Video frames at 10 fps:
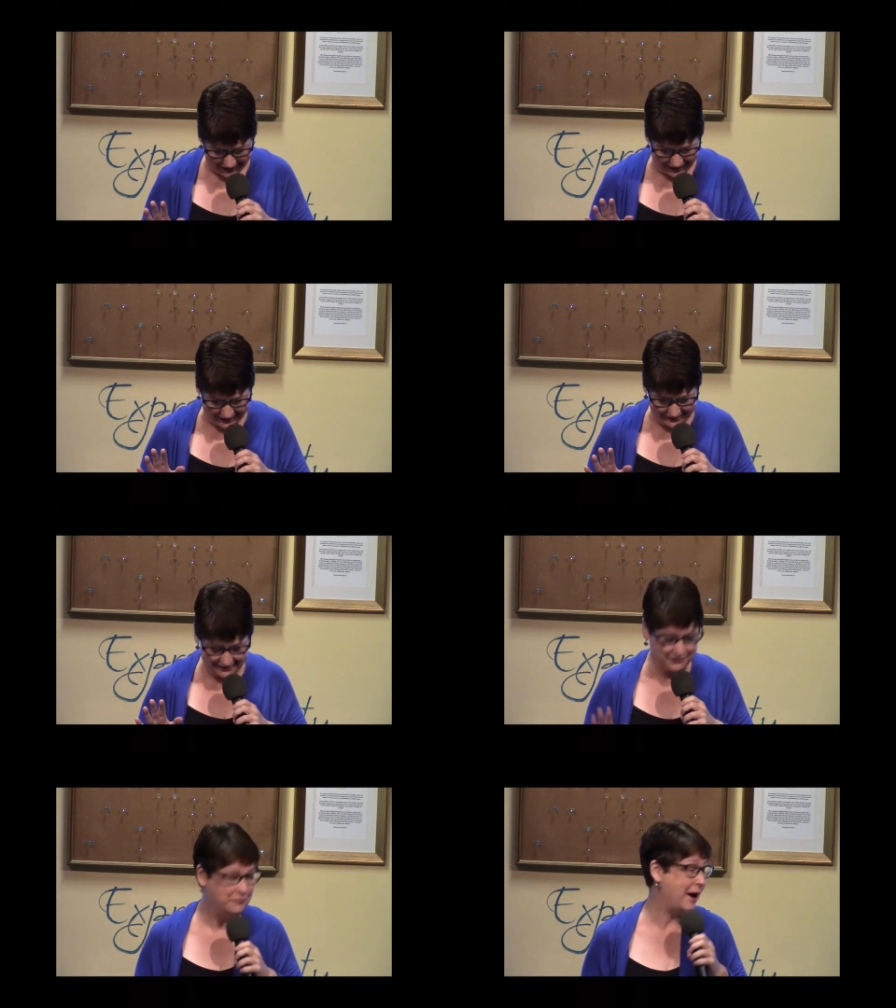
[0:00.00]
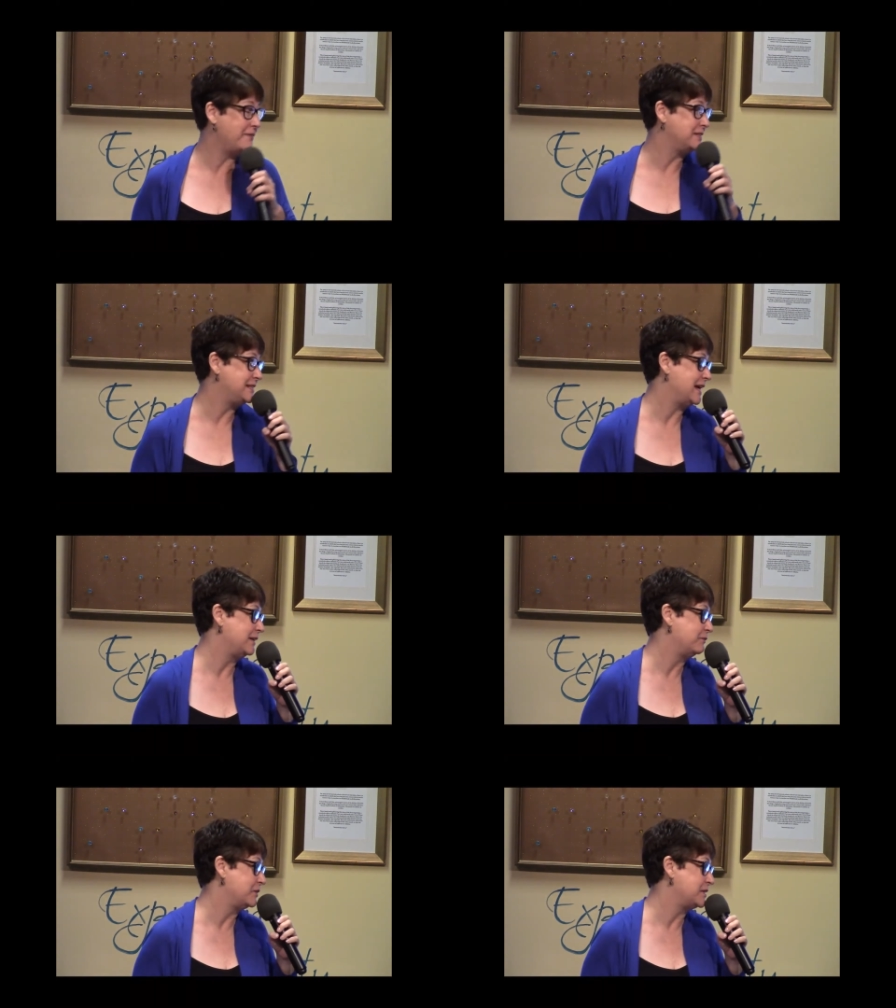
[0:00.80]
And if I have to say,
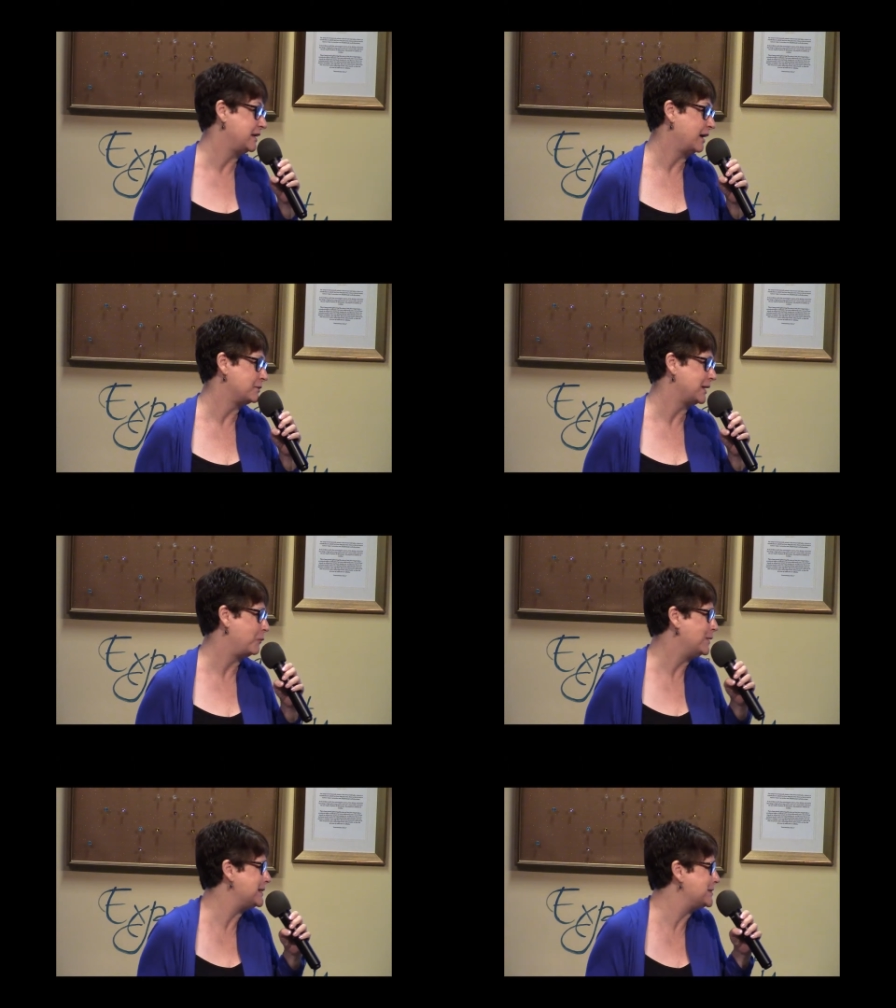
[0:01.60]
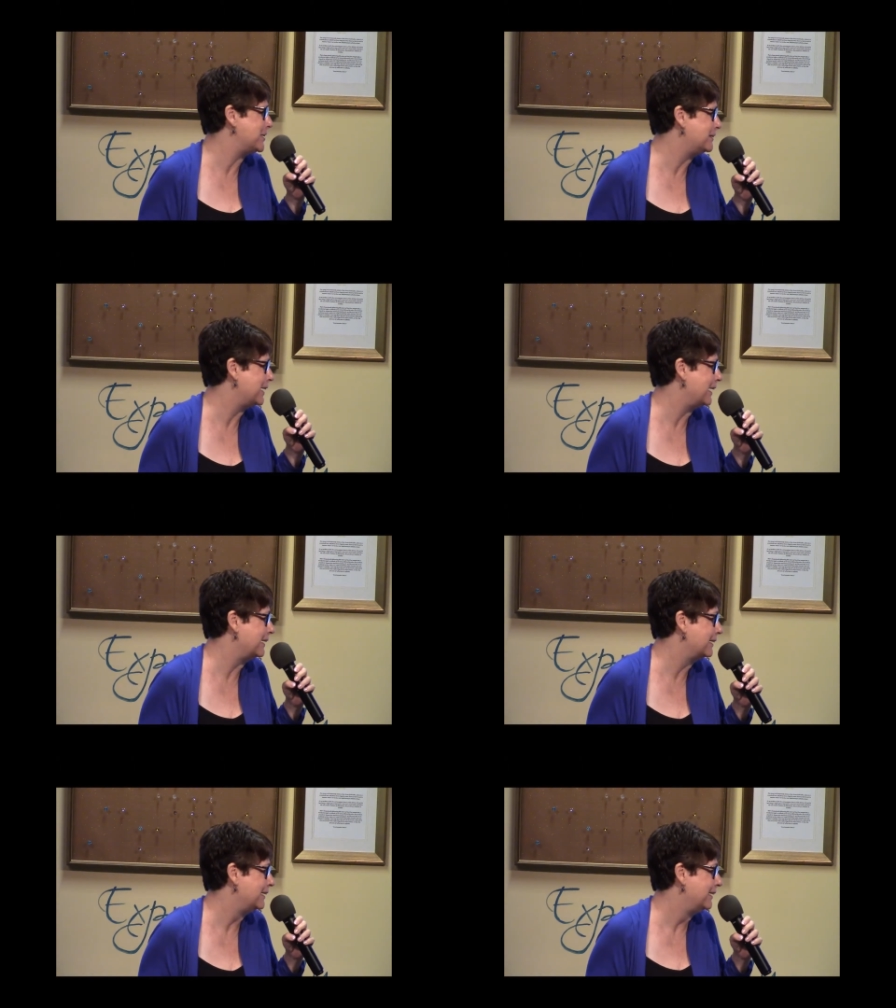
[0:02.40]
the first thing I was like, what's a chalk egg?